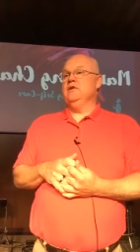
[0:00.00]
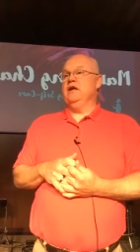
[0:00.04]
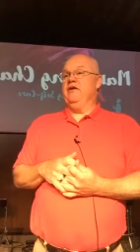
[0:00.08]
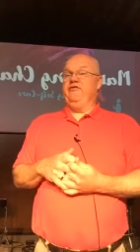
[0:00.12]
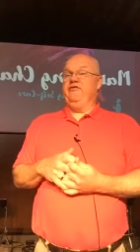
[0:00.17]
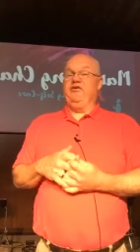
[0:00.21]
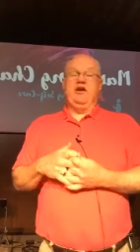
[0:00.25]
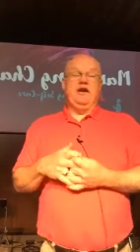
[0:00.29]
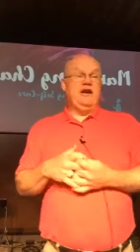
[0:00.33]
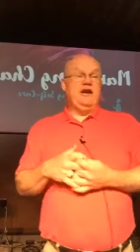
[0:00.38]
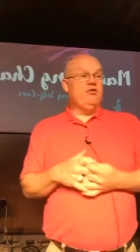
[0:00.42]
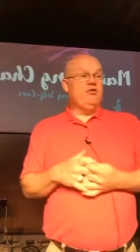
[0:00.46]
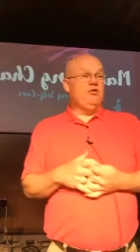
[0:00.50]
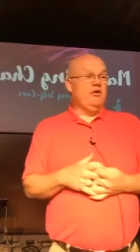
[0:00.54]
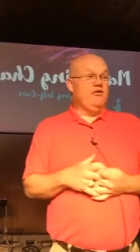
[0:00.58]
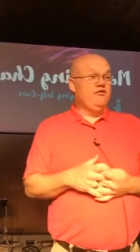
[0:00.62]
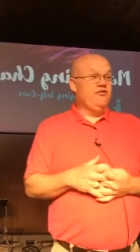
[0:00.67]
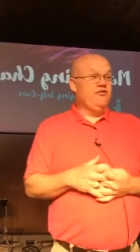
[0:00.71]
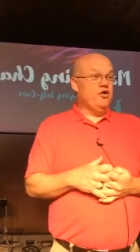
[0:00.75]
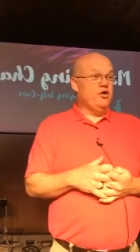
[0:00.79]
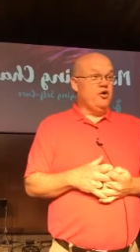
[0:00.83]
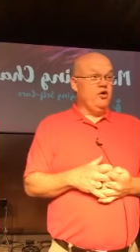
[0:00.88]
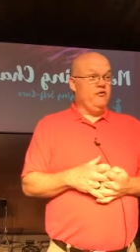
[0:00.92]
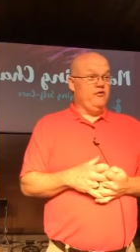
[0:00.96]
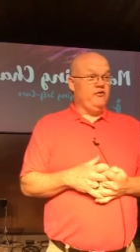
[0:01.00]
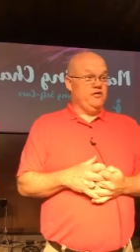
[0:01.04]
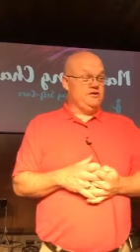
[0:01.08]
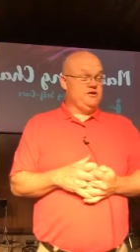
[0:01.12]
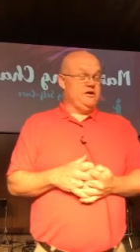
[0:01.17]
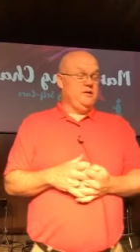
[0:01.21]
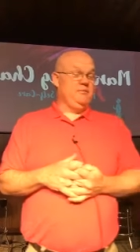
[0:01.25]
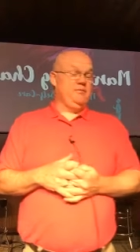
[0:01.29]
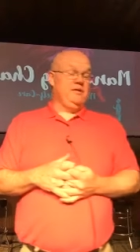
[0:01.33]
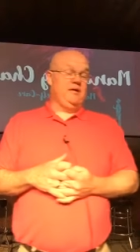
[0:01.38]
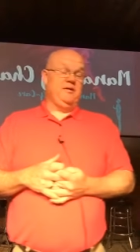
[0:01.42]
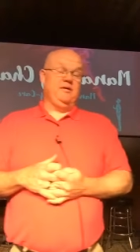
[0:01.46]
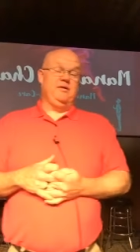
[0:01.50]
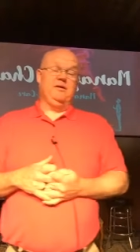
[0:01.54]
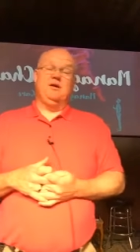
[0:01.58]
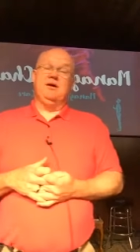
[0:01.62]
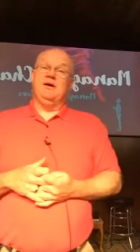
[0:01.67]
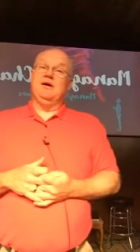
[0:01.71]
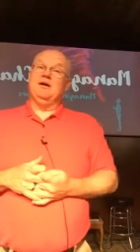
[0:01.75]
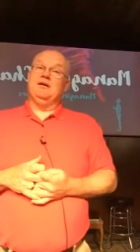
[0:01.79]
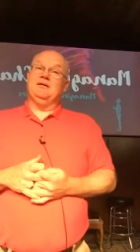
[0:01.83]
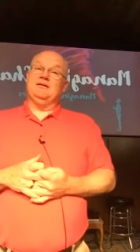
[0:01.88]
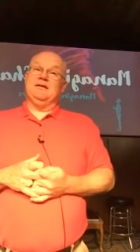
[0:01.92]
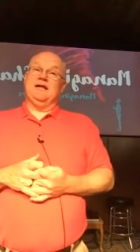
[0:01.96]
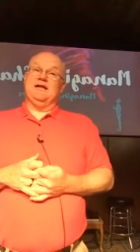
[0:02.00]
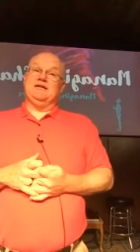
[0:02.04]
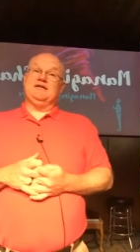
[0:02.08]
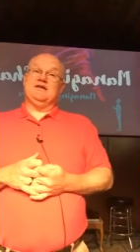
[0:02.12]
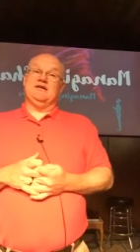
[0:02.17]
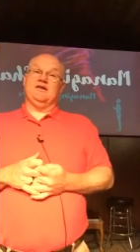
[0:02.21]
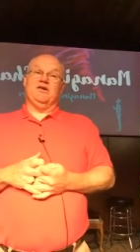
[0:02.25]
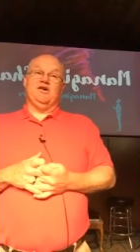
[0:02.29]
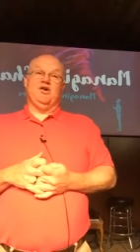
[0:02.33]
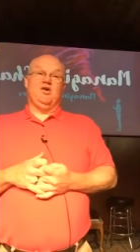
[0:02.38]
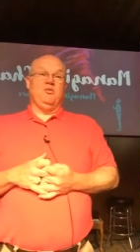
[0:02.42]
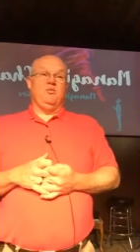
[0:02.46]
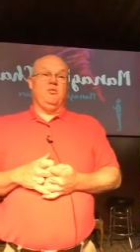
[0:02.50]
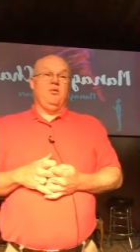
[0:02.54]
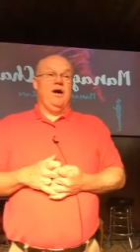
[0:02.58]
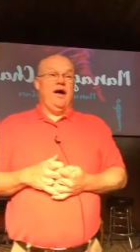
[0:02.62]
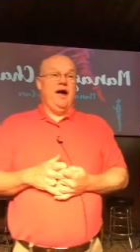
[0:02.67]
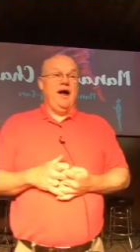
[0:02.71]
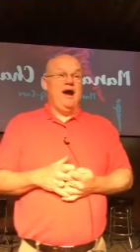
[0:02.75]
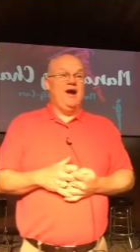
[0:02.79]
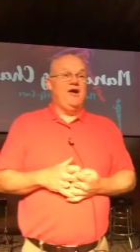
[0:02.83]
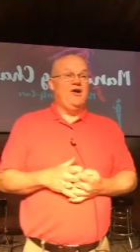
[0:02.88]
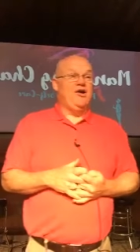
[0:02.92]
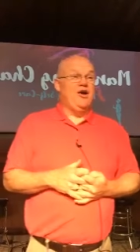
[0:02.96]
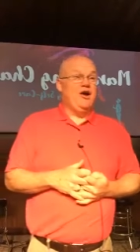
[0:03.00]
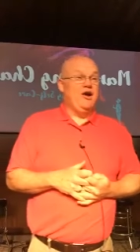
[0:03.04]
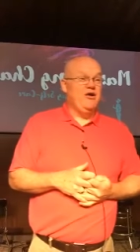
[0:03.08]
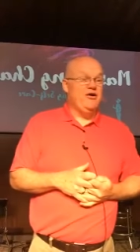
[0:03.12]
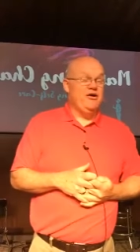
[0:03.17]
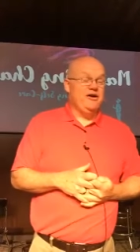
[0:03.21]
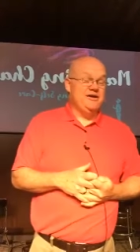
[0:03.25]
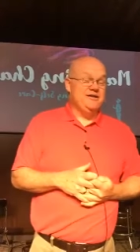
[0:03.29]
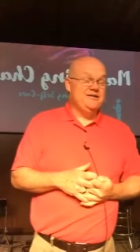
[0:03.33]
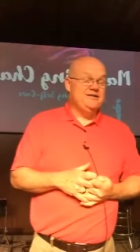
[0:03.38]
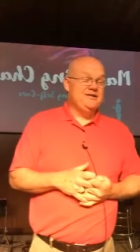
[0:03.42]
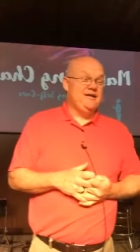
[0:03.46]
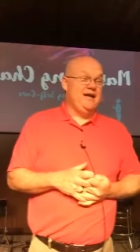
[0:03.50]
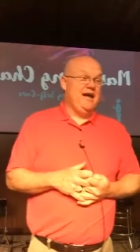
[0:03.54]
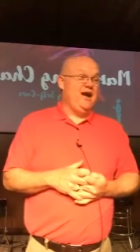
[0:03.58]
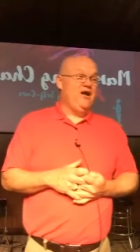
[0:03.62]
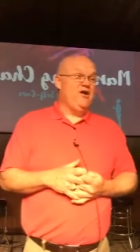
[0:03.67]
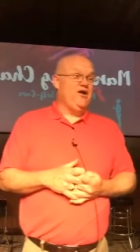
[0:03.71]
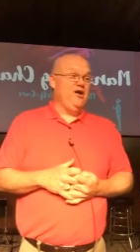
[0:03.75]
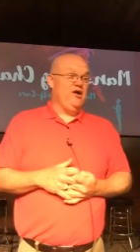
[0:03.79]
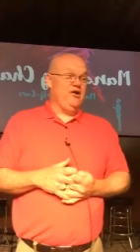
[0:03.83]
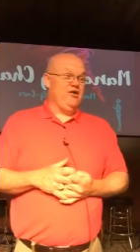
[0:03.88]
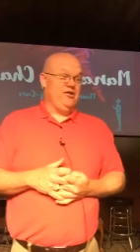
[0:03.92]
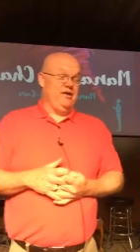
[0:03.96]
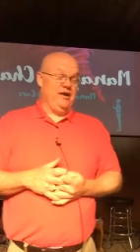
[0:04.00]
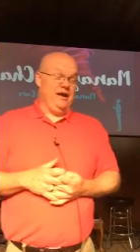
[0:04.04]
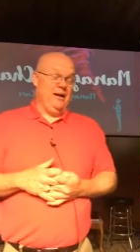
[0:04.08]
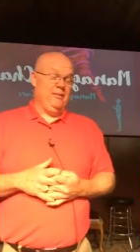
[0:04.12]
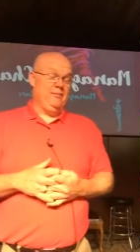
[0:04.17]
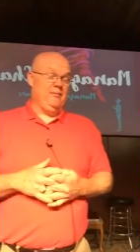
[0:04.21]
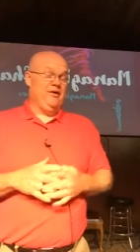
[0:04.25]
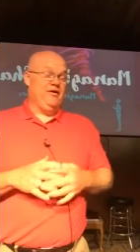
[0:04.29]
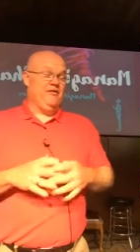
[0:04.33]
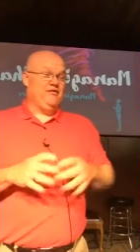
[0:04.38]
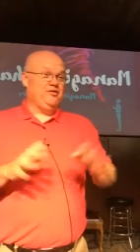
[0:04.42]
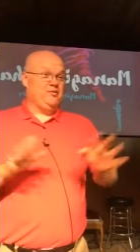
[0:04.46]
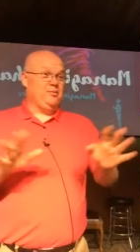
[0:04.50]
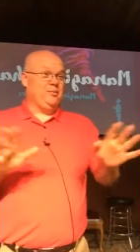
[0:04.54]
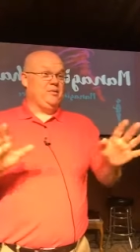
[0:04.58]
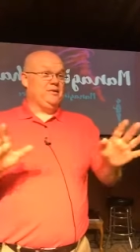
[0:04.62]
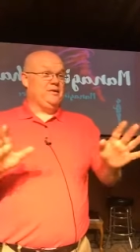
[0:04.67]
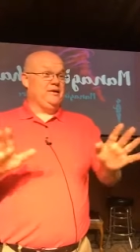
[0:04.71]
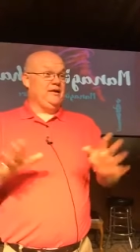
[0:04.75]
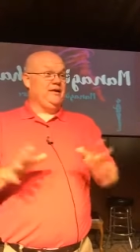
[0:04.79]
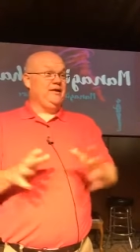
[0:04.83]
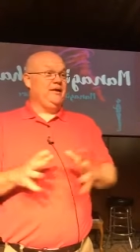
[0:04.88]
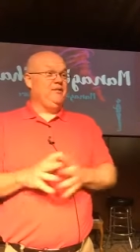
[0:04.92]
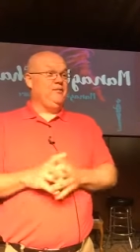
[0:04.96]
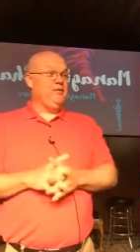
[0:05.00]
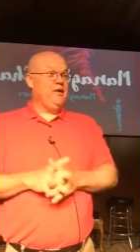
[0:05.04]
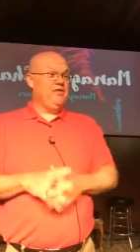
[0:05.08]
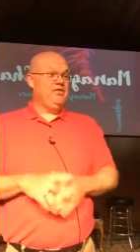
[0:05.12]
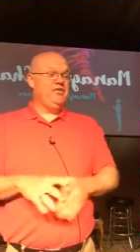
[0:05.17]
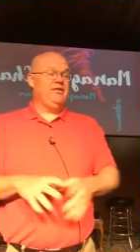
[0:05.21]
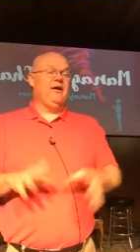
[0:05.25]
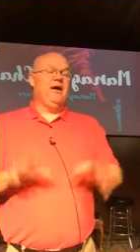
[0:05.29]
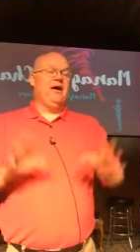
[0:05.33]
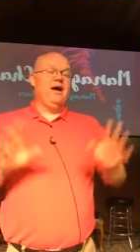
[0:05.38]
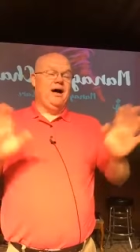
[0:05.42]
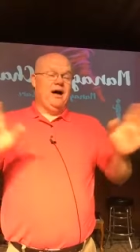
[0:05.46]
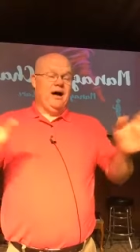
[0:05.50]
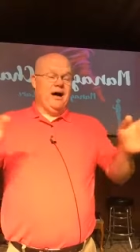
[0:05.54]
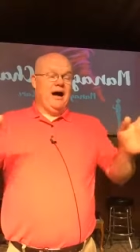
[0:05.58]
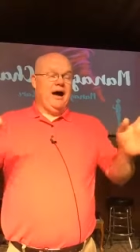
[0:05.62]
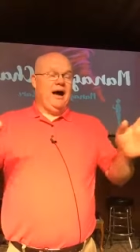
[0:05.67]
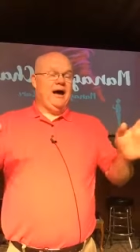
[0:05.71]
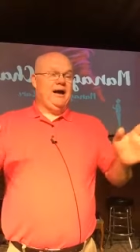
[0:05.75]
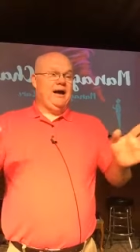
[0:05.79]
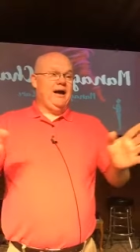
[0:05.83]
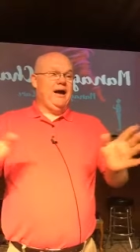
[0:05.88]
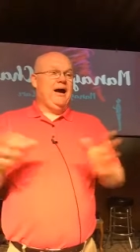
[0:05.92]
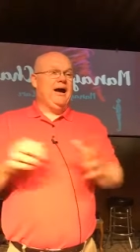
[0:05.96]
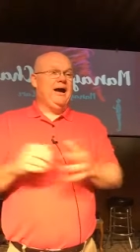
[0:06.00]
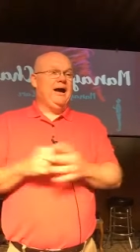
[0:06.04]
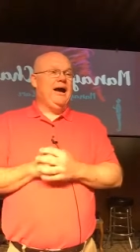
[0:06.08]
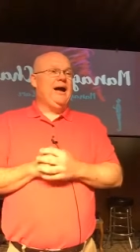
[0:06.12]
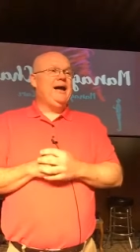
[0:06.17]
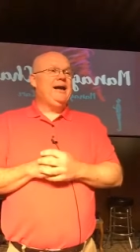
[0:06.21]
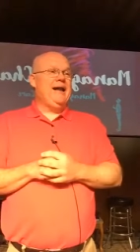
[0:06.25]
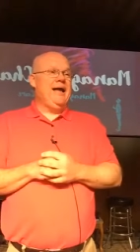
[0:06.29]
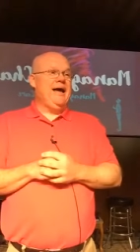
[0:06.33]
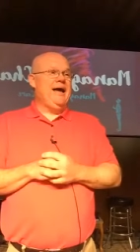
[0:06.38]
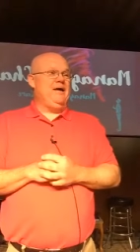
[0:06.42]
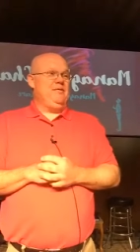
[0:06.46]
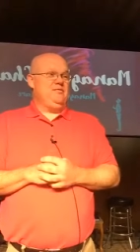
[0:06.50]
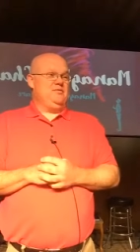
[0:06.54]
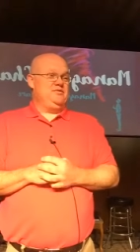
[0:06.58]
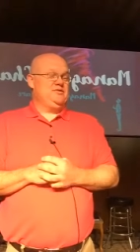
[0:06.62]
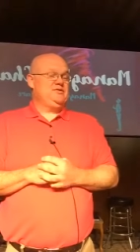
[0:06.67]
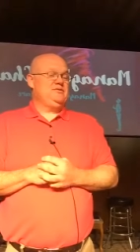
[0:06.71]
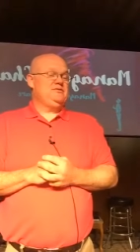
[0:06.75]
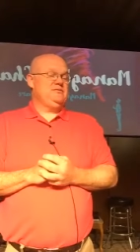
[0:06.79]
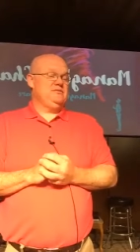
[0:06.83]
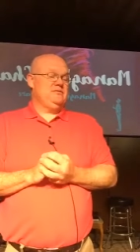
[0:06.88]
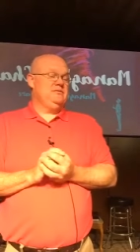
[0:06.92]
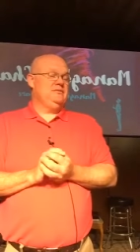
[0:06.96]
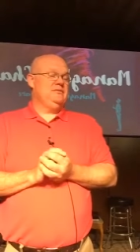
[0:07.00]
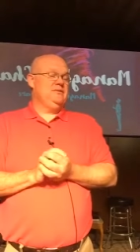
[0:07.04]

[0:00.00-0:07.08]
If you need a referral for something that's a little hairier and scarier than I'm comfortable dealing with, I, I got names.